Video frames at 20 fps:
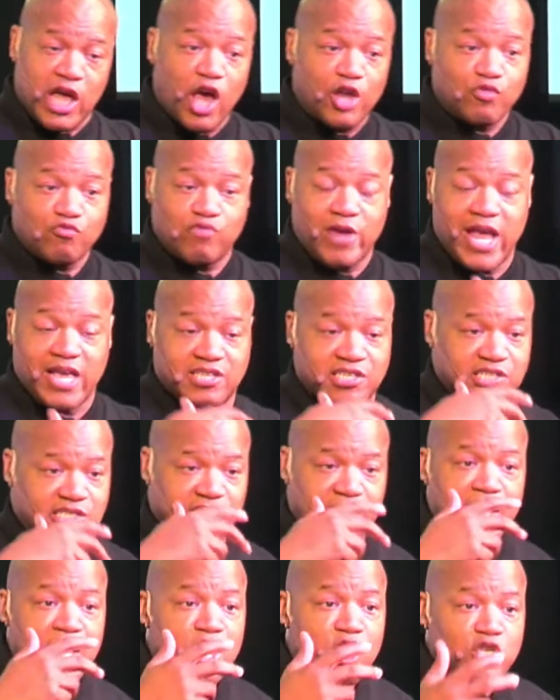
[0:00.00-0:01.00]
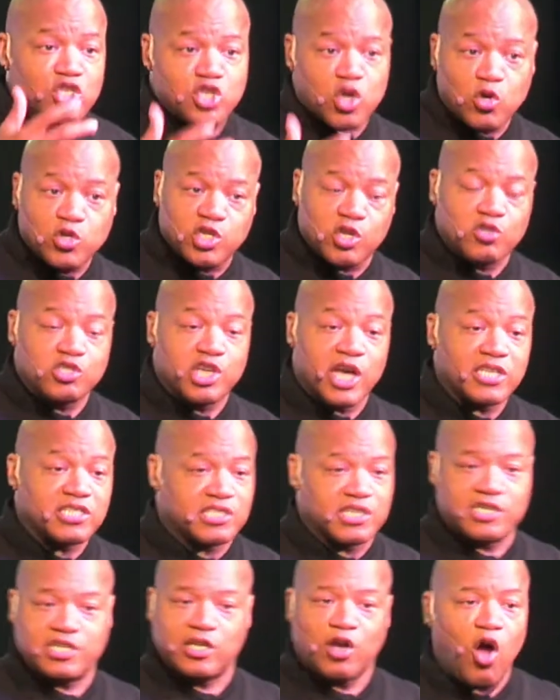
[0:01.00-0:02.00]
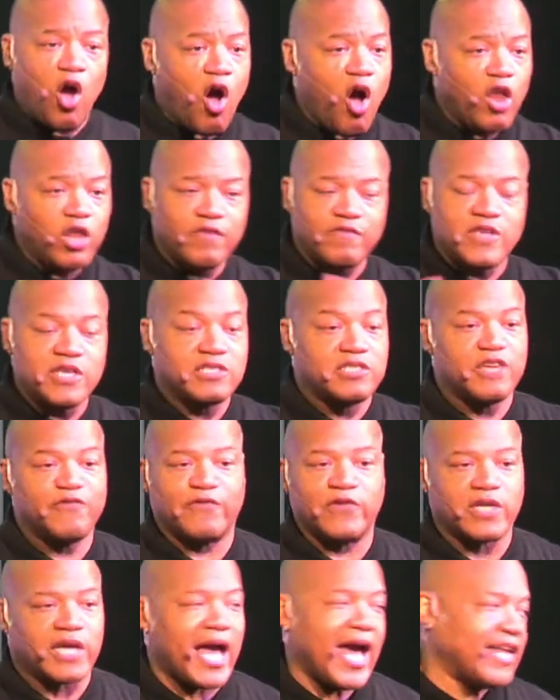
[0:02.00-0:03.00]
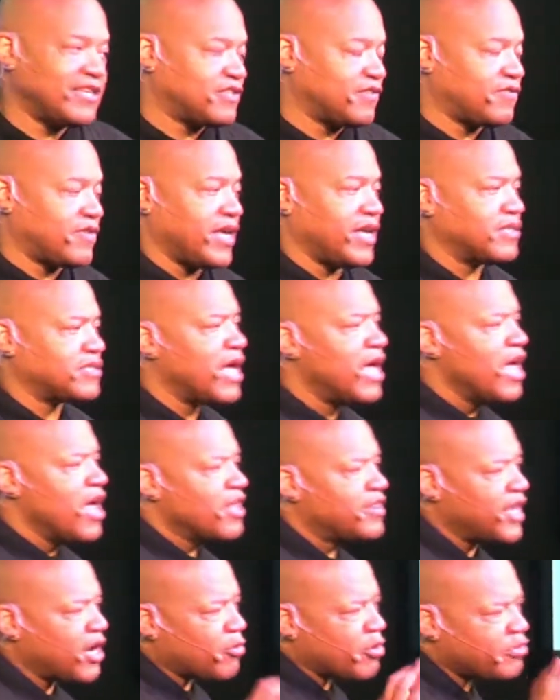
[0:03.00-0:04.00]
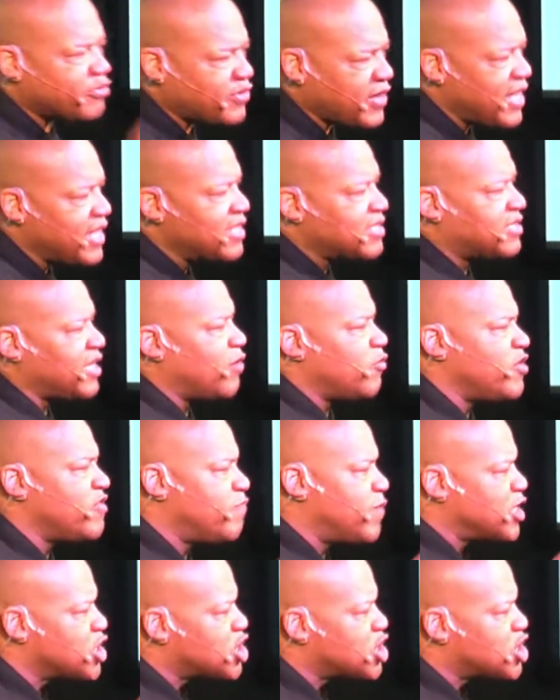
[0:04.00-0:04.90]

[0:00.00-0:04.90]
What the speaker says: unrest and social justice and all of these different kinds of things. There were things that we've been